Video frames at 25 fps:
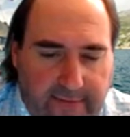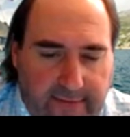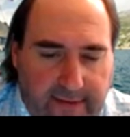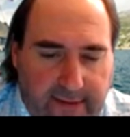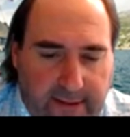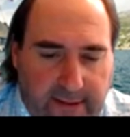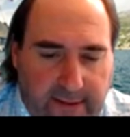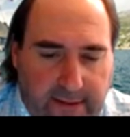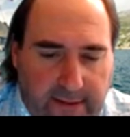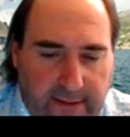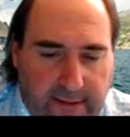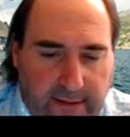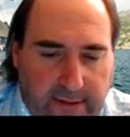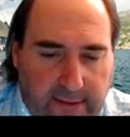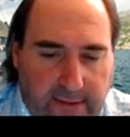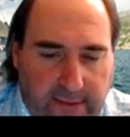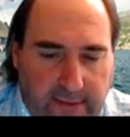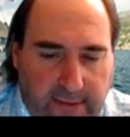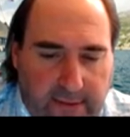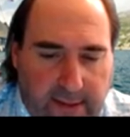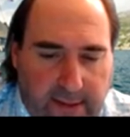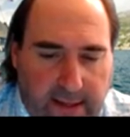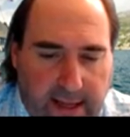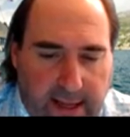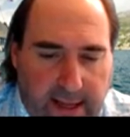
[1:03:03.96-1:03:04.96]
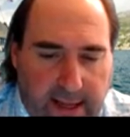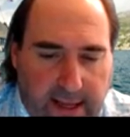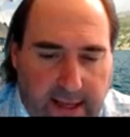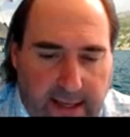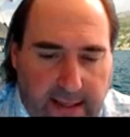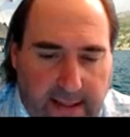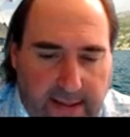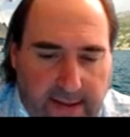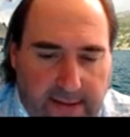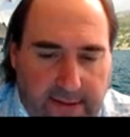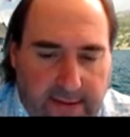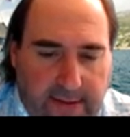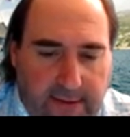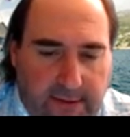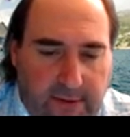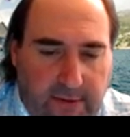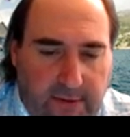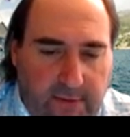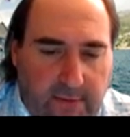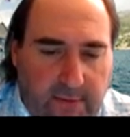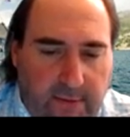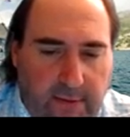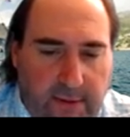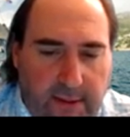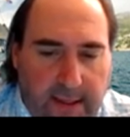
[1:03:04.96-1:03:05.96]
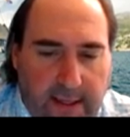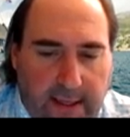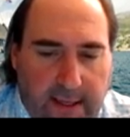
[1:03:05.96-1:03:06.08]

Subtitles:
V2 N2.